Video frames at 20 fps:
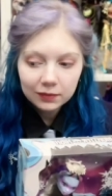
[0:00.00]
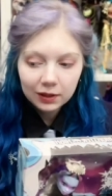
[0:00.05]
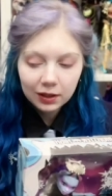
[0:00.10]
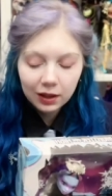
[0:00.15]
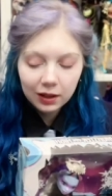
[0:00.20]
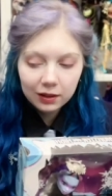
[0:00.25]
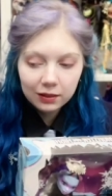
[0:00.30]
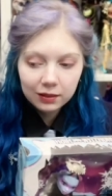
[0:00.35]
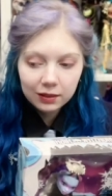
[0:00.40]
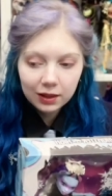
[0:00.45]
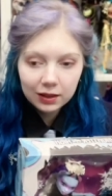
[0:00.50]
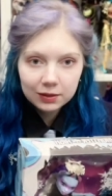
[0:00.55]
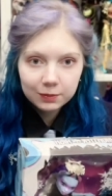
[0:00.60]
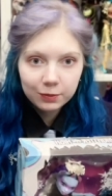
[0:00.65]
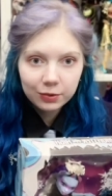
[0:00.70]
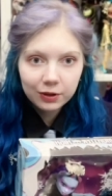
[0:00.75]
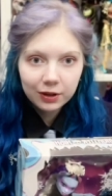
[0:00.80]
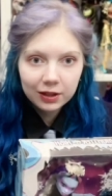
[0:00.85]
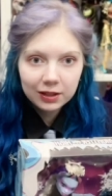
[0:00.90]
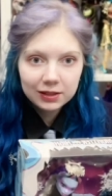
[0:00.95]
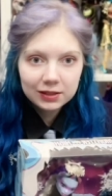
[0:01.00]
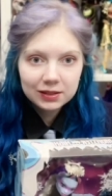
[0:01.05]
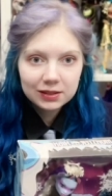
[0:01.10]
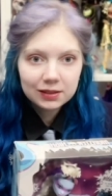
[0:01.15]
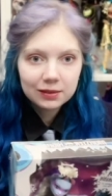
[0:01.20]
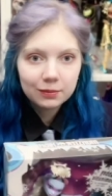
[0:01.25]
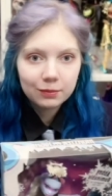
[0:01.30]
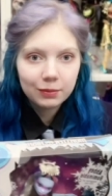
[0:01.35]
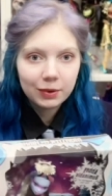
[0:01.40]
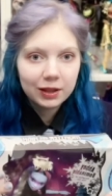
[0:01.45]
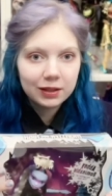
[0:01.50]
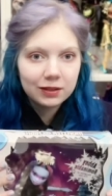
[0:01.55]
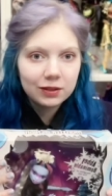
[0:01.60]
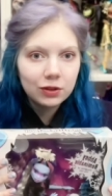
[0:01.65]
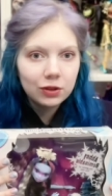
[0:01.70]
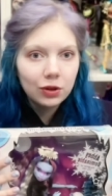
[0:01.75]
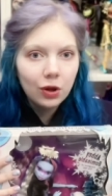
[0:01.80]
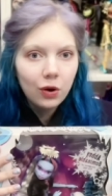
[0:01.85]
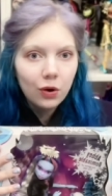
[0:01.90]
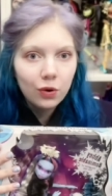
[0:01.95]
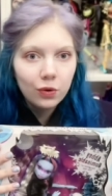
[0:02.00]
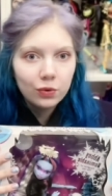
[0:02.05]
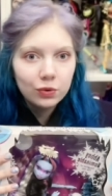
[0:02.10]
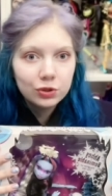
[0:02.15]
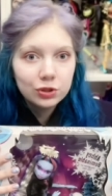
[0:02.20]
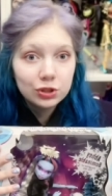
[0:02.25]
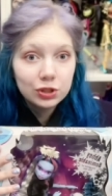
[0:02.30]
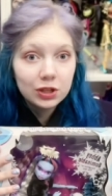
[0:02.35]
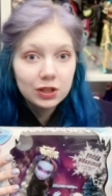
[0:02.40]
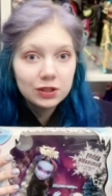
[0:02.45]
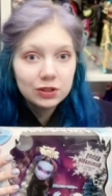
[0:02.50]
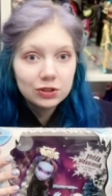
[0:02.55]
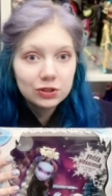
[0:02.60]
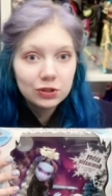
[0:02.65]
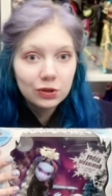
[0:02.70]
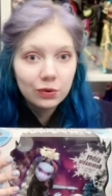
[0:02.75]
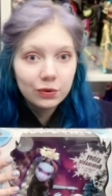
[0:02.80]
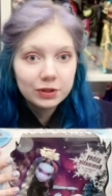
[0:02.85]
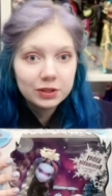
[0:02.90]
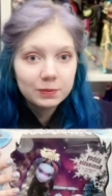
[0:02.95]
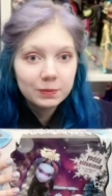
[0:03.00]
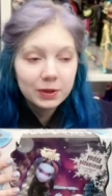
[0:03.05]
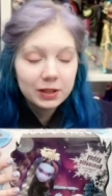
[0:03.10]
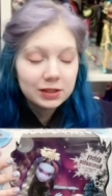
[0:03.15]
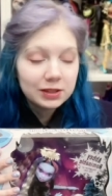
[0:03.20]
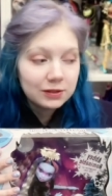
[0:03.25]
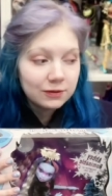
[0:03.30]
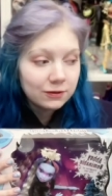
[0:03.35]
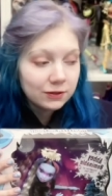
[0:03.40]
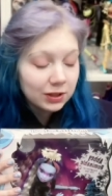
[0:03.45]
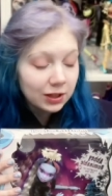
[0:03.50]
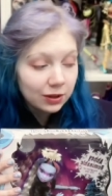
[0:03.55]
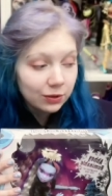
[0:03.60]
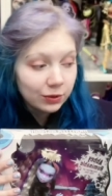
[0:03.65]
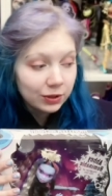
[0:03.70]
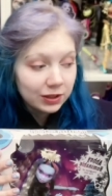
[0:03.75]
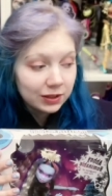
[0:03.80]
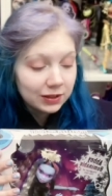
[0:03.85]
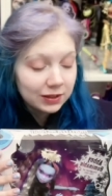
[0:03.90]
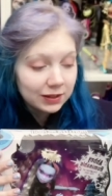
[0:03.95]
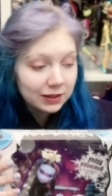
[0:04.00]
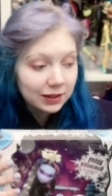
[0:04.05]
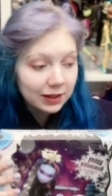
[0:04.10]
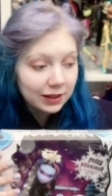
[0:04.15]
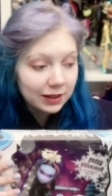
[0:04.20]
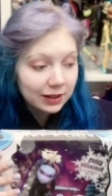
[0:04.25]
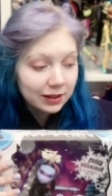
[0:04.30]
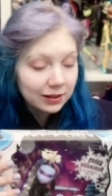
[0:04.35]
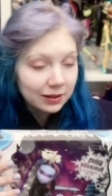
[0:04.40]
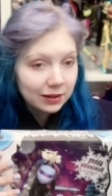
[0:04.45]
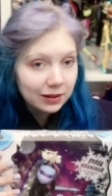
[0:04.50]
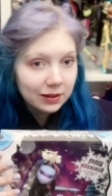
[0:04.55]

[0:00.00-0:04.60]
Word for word: in that price, but no, she's so expensive now and like,